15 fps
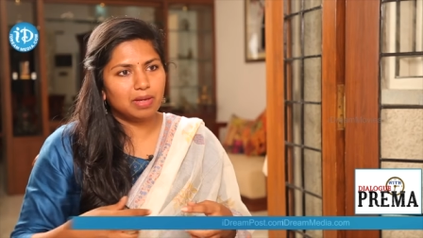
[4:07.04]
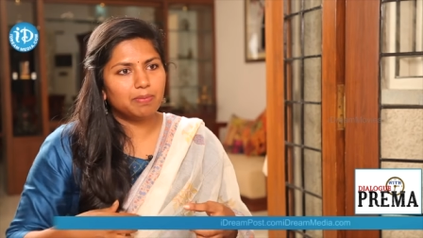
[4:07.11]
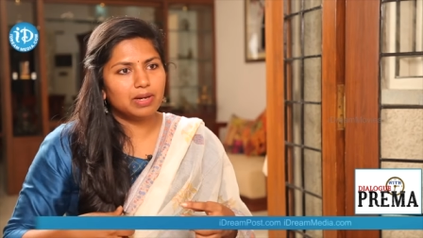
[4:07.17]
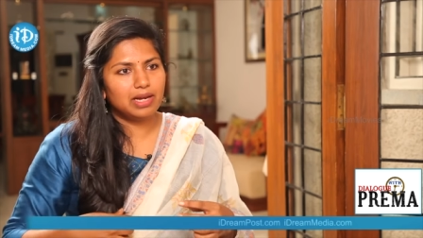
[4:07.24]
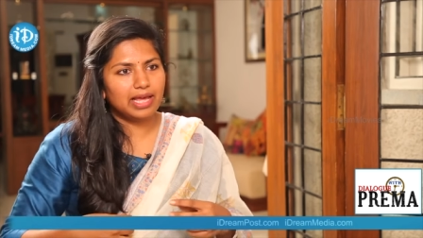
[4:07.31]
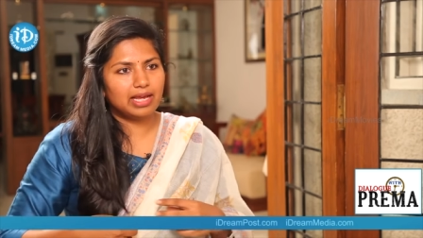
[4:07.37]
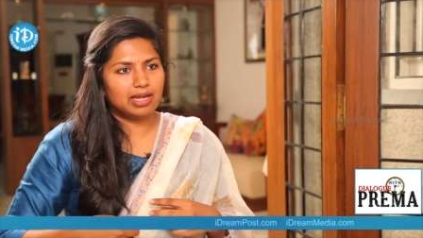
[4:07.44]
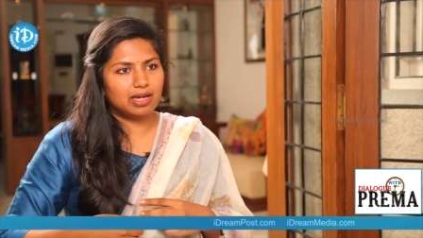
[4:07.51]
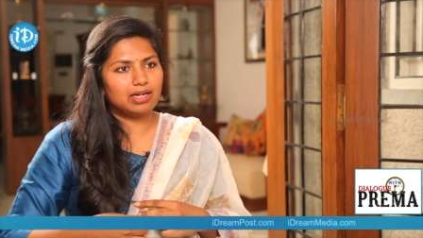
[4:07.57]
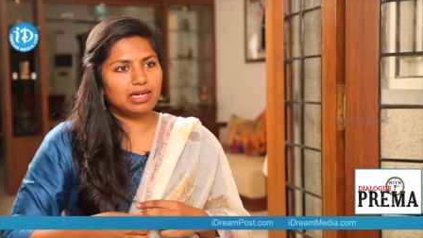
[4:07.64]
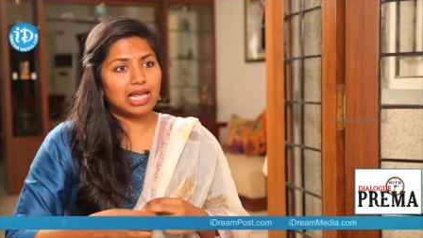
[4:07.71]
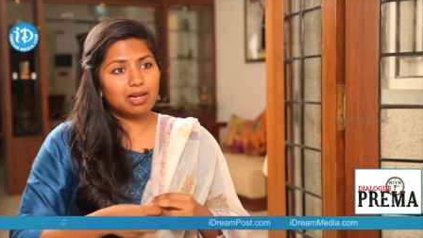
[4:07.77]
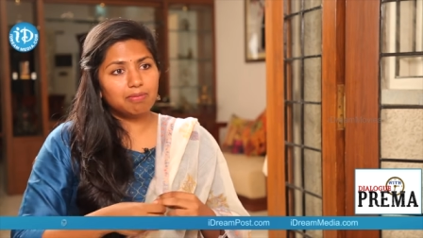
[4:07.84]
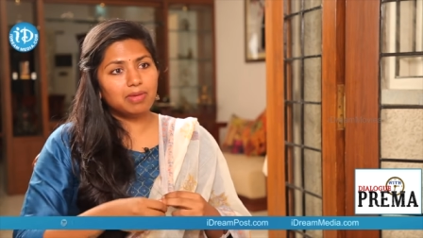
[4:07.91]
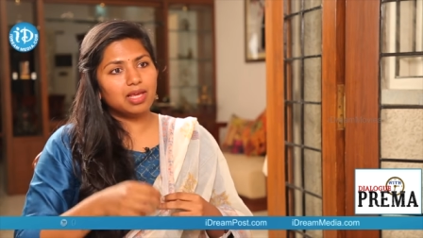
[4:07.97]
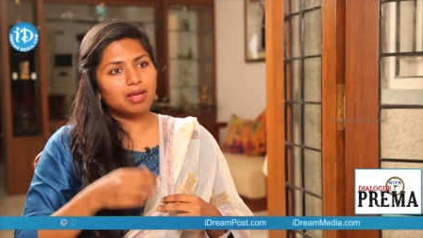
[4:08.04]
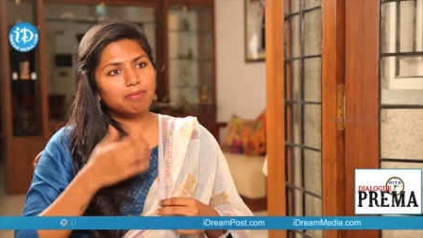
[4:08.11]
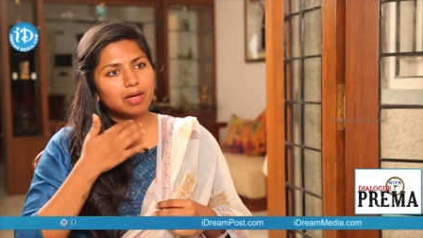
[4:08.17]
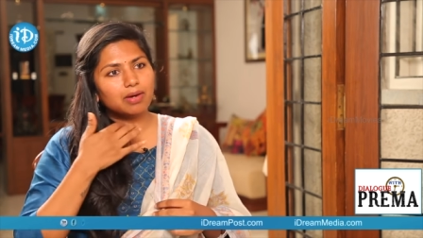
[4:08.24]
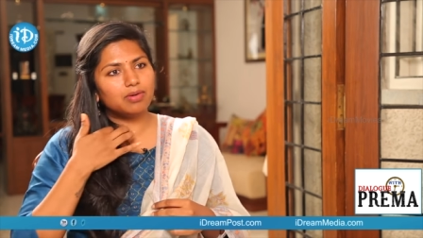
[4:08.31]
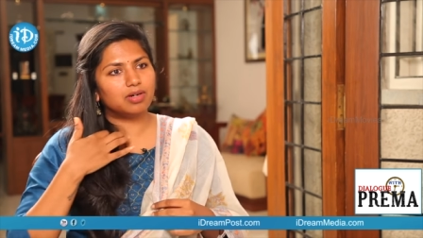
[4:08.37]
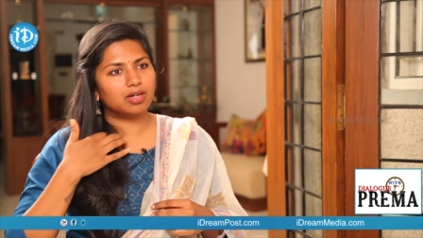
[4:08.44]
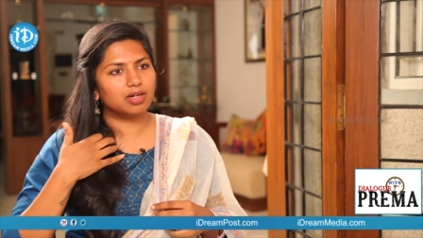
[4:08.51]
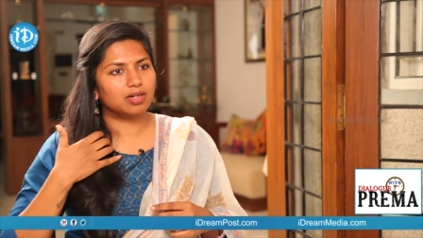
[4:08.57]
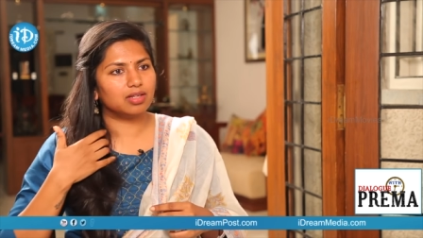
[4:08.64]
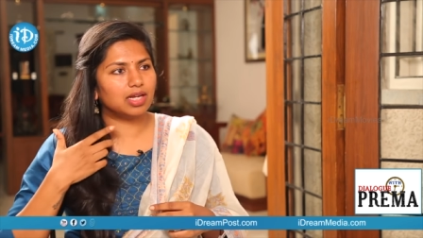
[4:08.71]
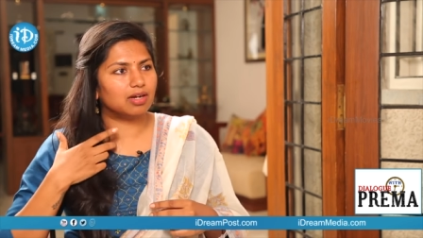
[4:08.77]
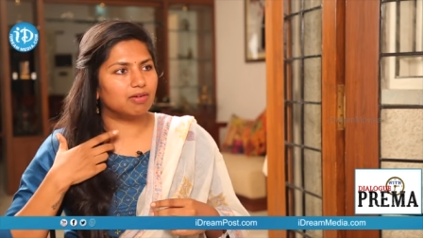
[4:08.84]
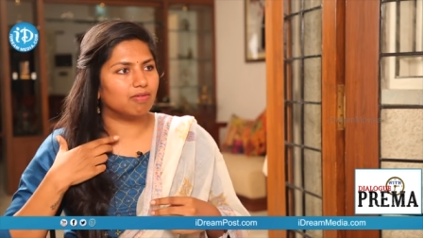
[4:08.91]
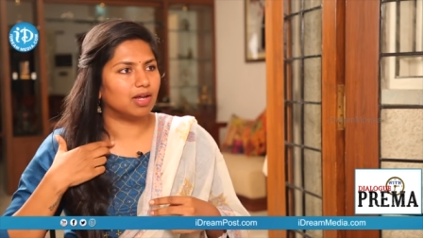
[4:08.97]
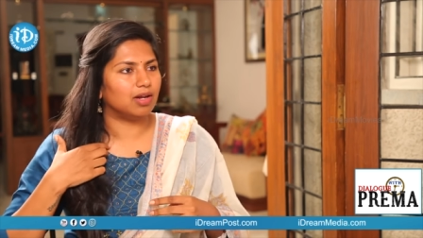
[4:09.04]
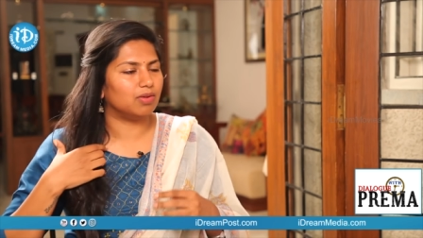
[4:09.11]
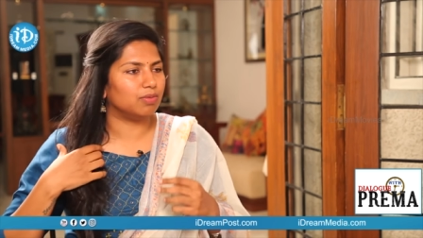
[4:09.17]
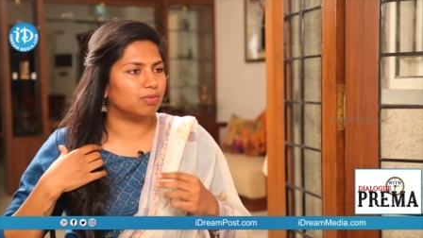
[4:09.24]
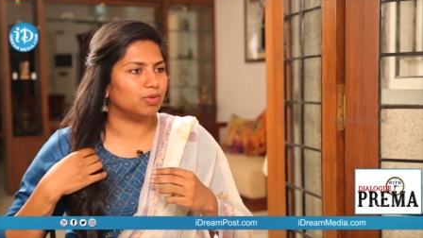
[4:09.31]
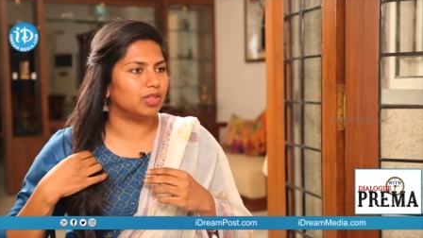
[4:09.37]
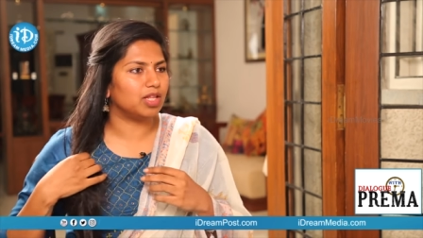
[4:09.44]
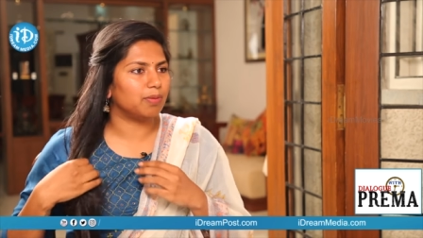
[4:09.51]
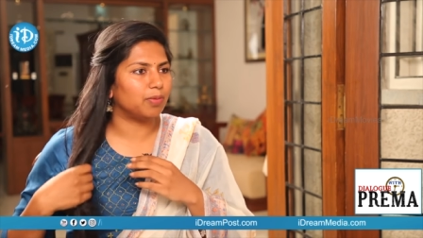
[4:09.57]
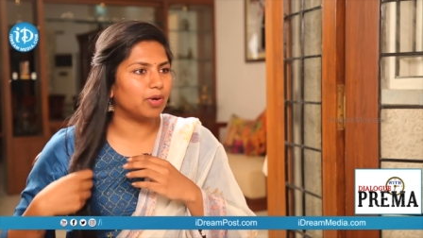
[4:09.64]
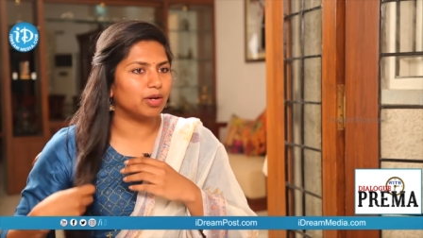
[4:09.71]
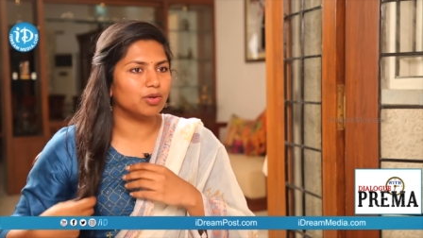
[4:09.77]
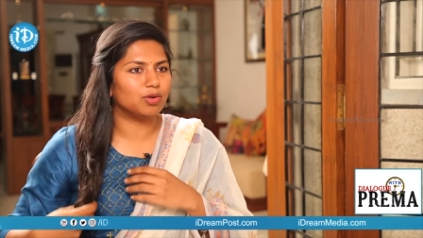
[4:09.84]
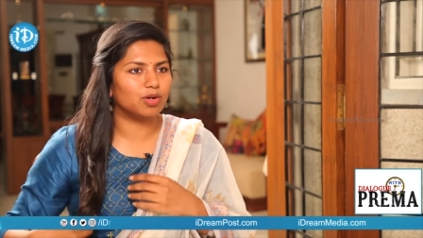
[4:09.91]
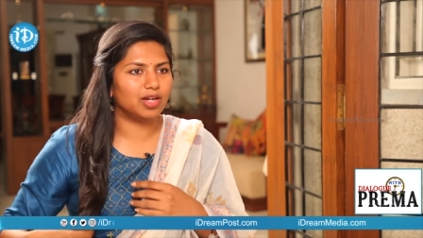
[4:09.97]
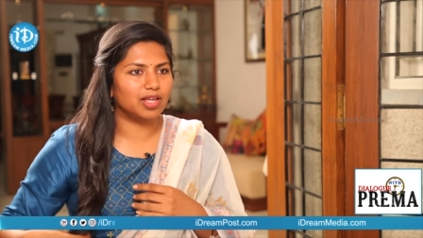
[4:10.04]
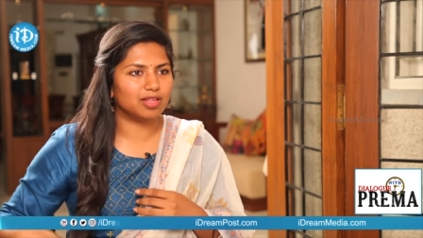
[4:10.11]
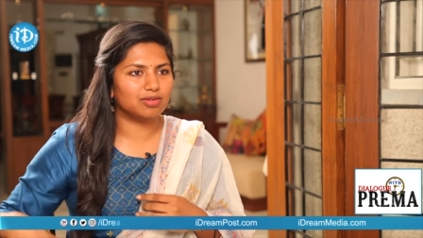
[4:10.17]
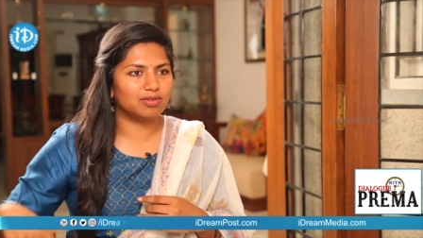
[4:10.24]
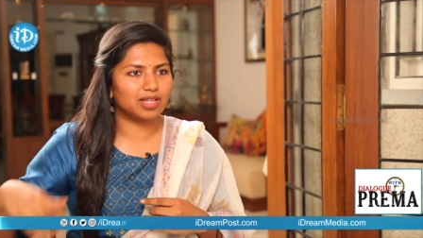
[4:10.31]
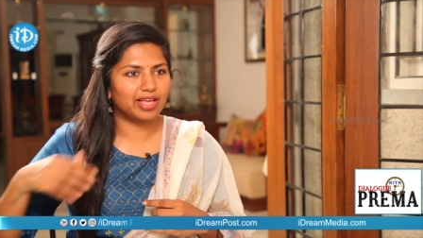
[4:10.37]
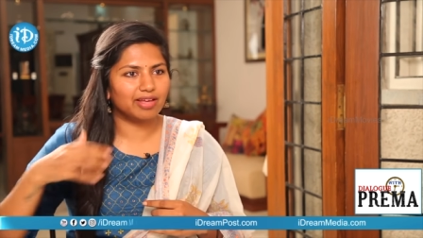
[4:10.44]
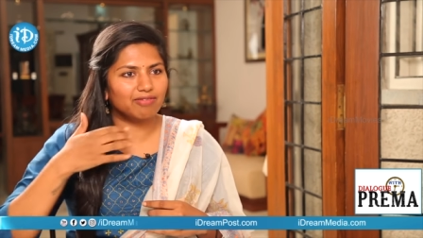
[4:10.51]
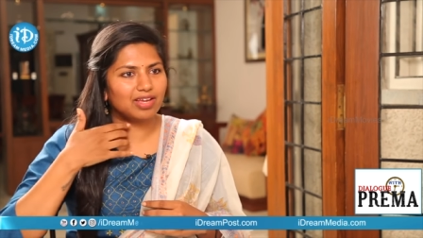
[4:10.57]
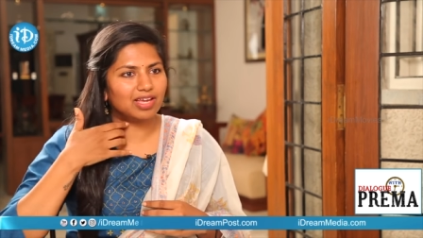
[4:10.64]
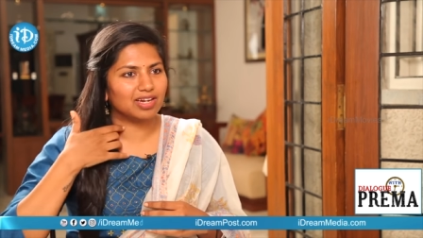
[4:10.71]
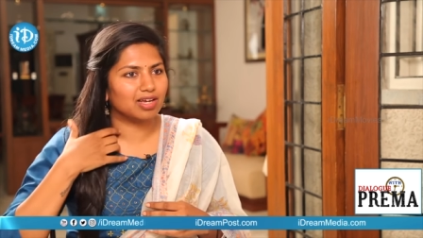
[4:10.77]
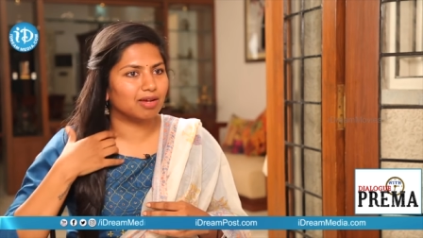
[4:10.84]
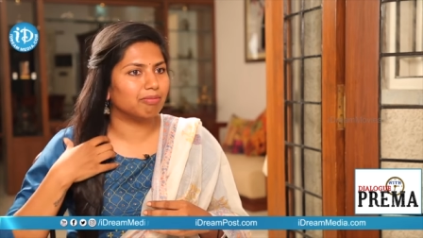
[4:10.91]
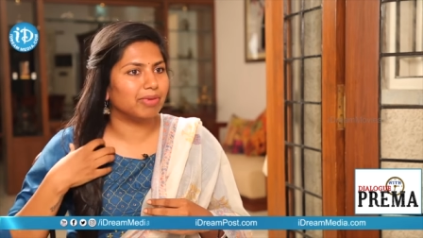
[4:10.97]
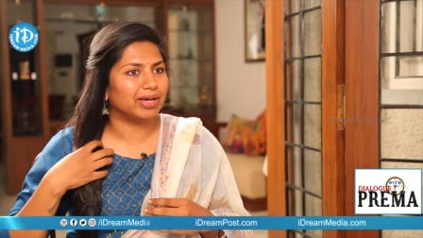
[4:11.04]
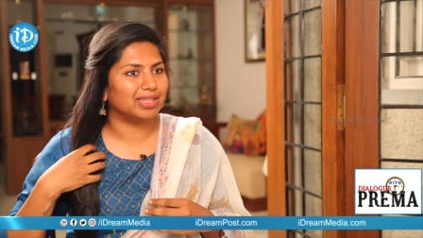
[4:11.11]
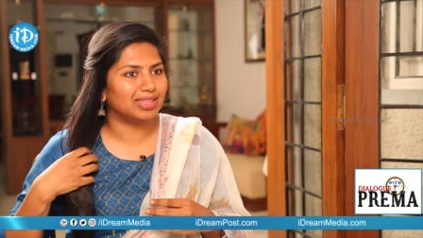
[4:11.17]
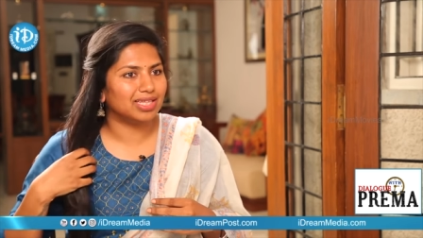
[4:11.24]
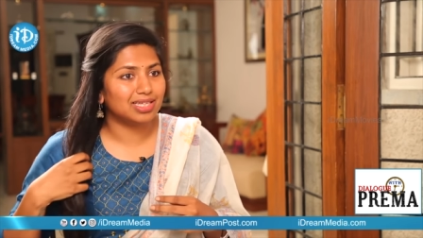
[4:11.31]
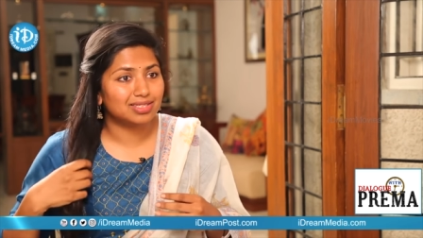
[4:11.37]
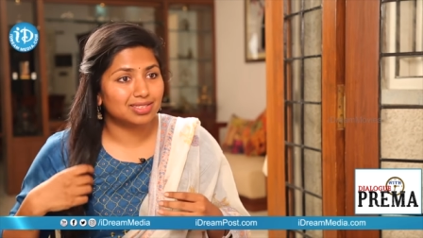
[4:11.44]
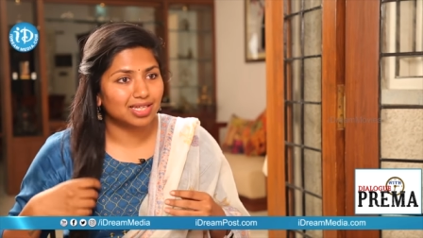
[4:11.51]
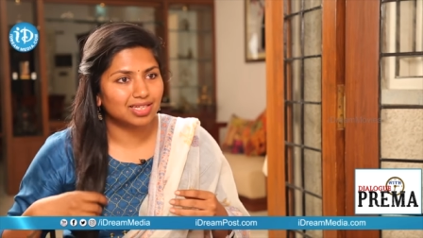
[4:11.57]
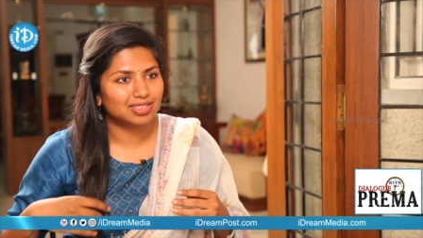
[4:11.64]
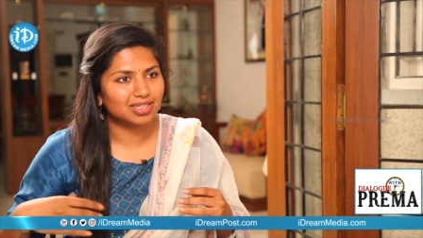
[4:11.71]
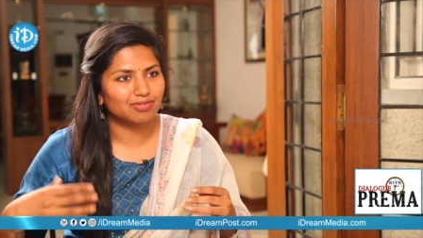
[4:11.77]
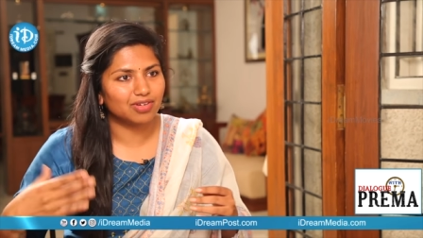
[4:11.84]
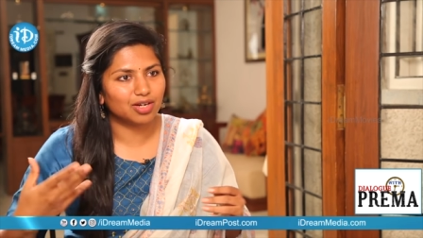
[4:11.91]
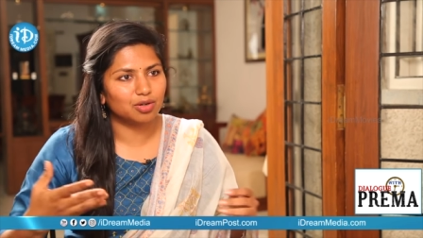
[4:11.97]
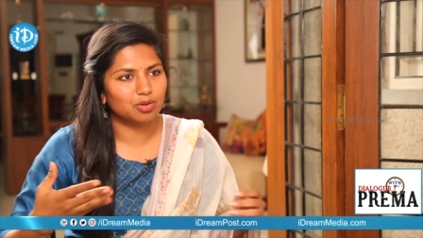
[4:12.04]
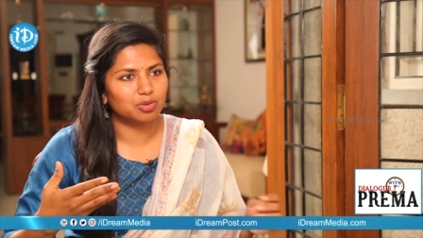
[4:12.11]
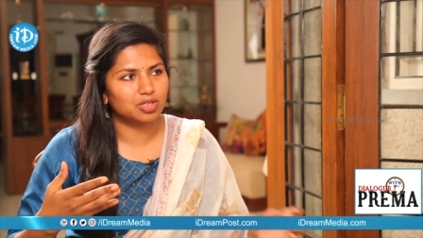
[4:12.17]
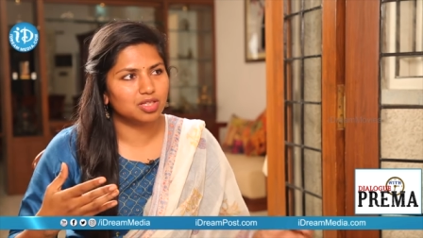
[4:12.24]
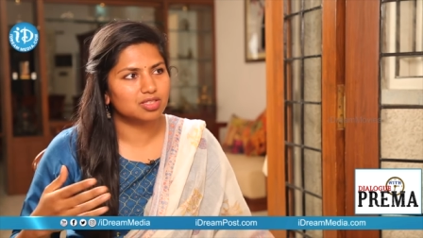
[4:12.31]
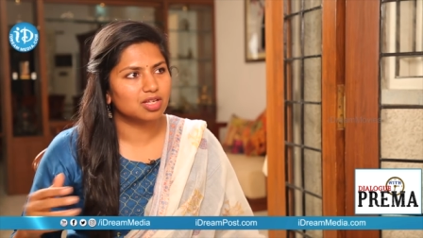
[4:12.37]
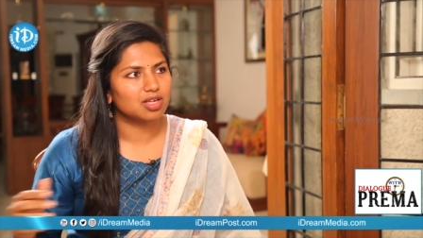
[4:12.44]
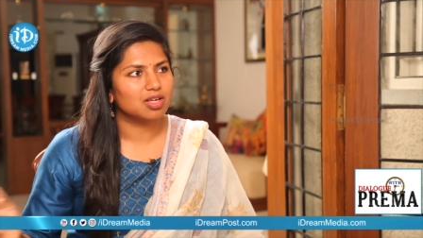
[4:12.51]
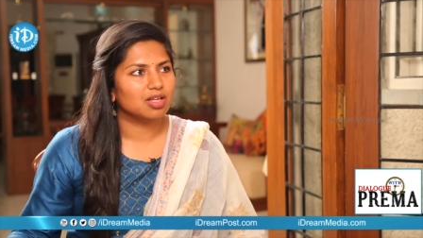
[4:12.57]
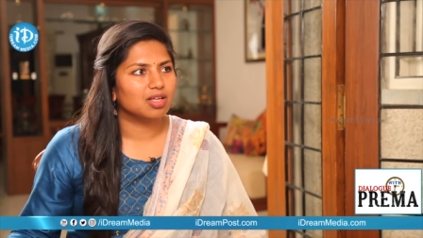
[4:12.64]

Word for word: people like tell me about it that vallu munde eppudu anukoledu, like we can combine these things and we can do this,